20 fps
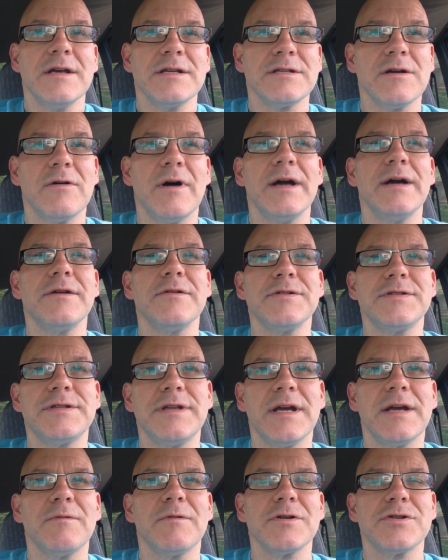So I
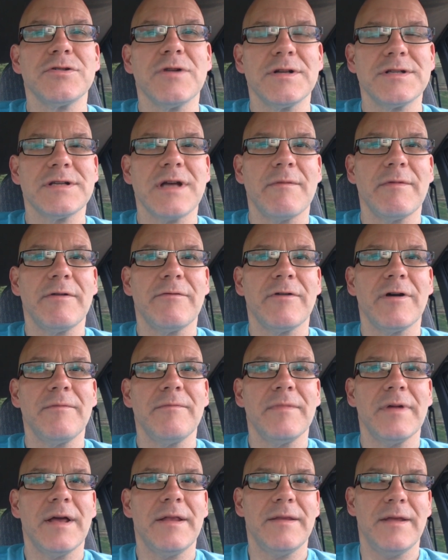understand where Sean's coming
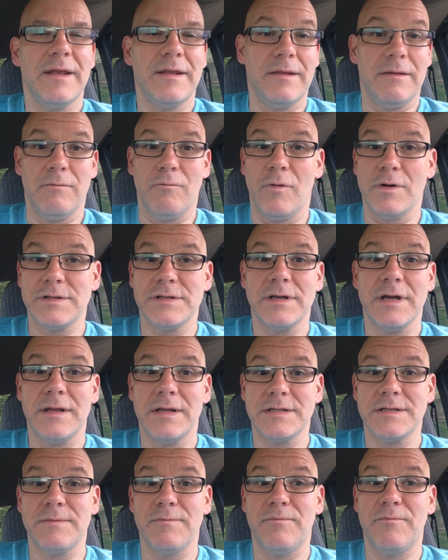from, and and once
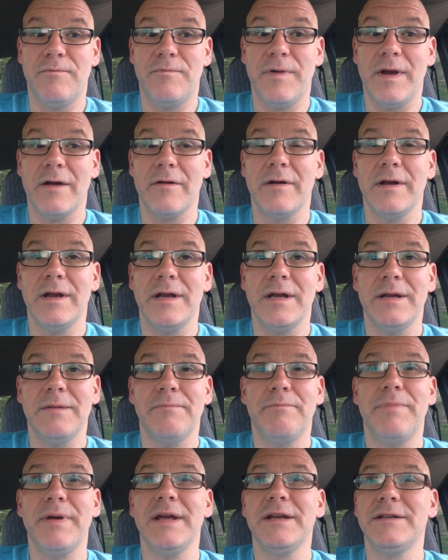again, this very
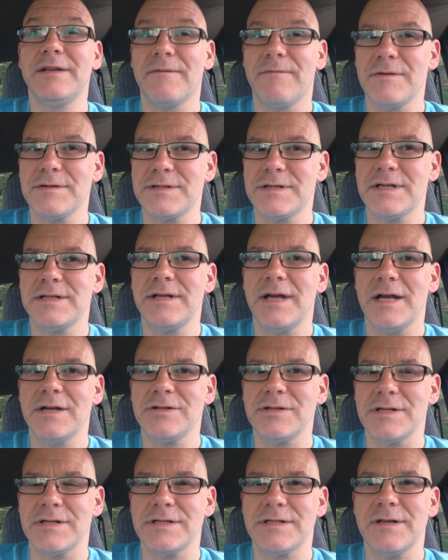big difference in
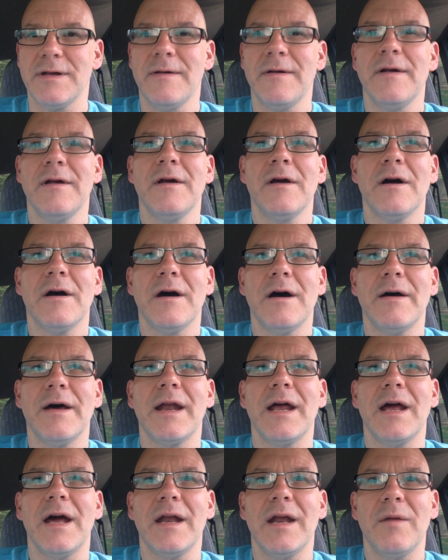intentions, uh,
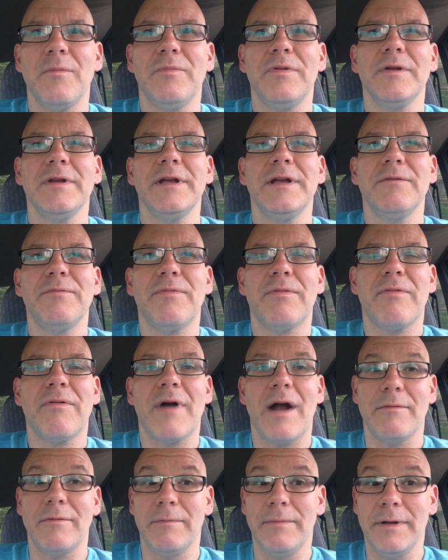and I and I believe
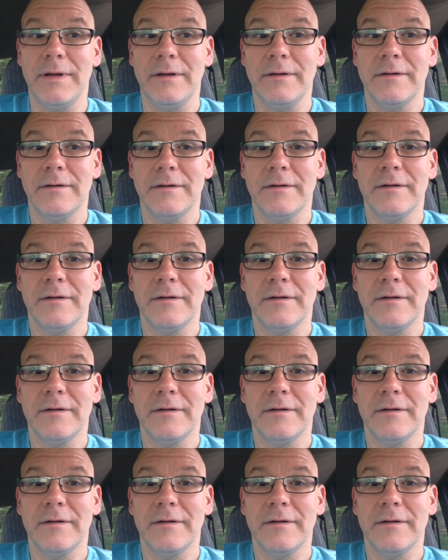probably,